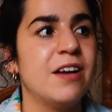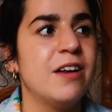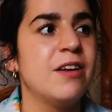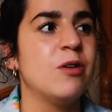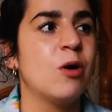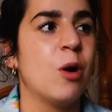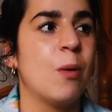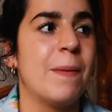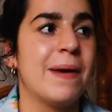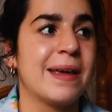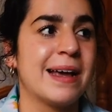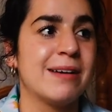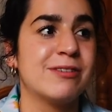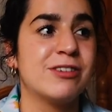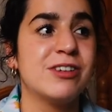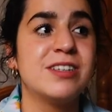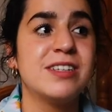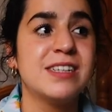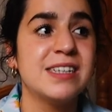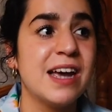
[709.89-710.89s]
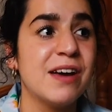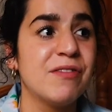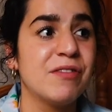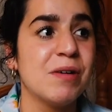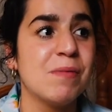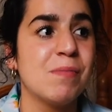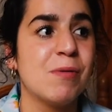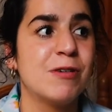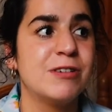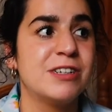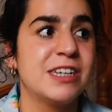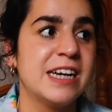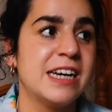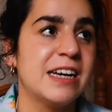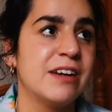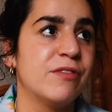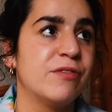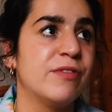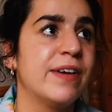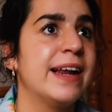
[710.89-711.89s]
not being able to see
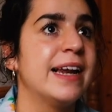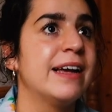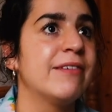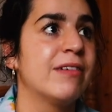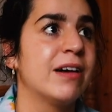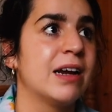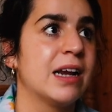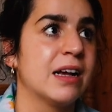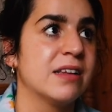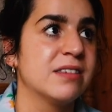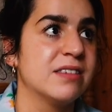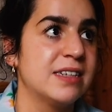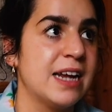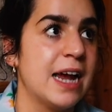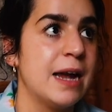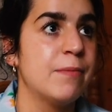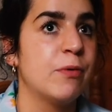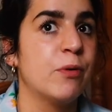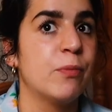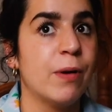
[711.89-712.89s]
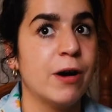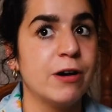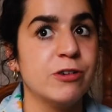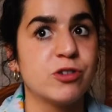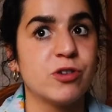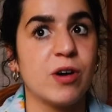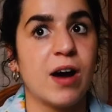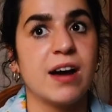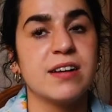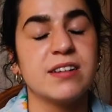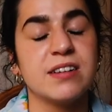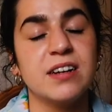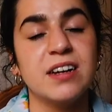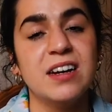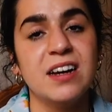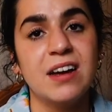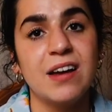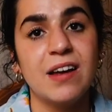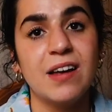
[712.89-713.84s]
everybody and feeling really unstable post-grad, and